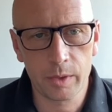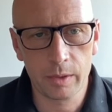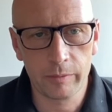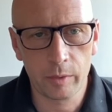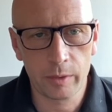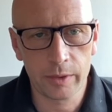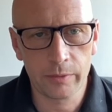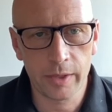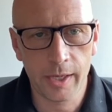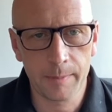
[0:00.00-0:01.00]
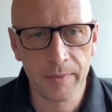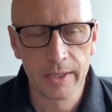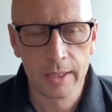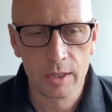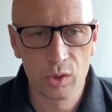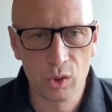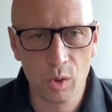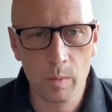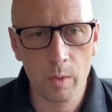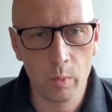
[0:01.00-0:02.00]
in the fullness of time.
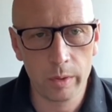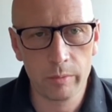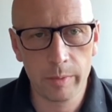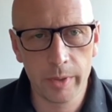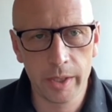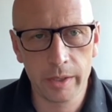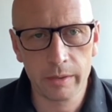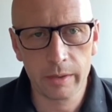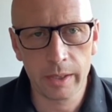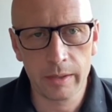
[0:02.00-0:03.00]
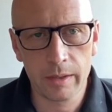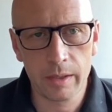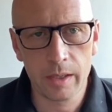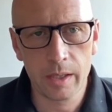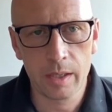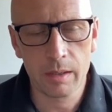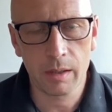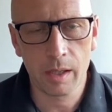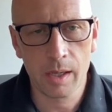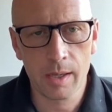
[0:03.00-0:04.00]
Some will remain in the
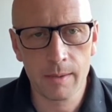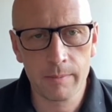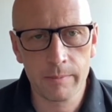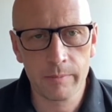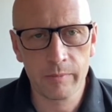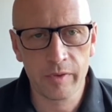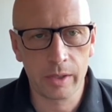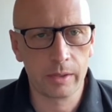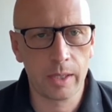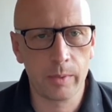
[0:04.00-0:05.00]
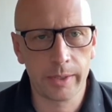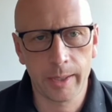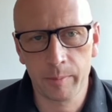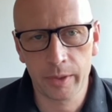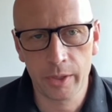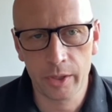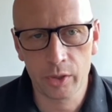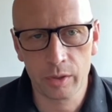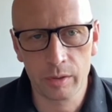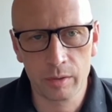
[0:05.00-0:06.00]
Vehicle Network
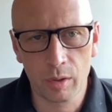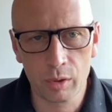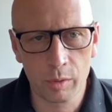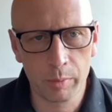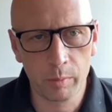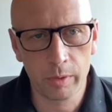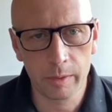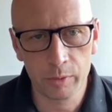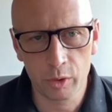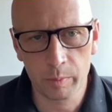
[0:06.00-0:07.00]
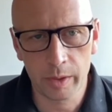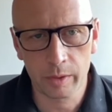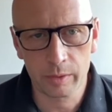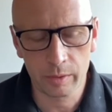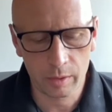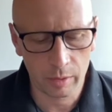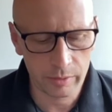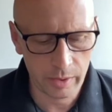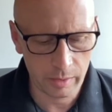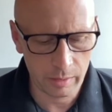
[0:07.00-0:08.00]
application and not go public just because of the
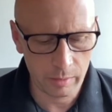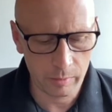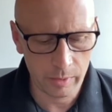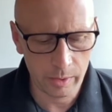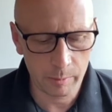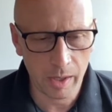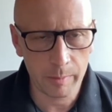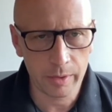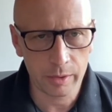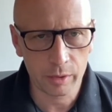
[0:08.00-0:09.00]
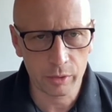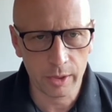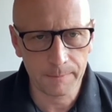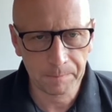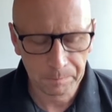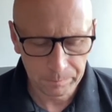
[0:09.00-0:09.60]
content that we might be discussing.